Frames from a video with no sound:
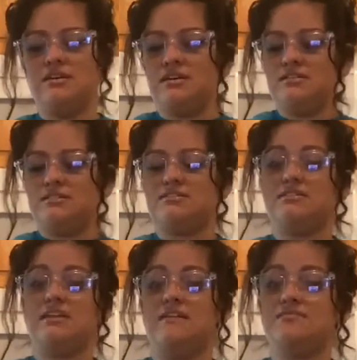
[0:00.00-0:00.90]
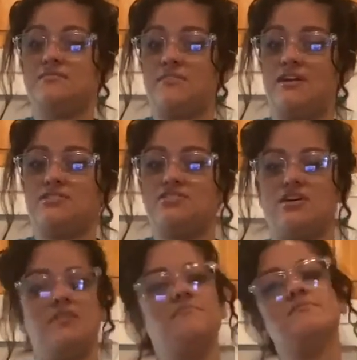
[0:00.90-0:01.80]
since the knives are very
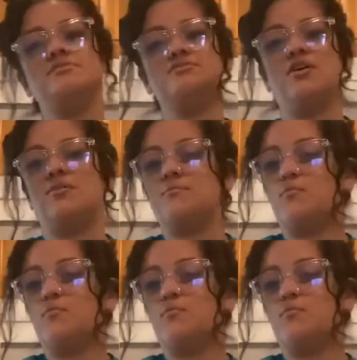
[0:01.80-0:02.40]
sharp. So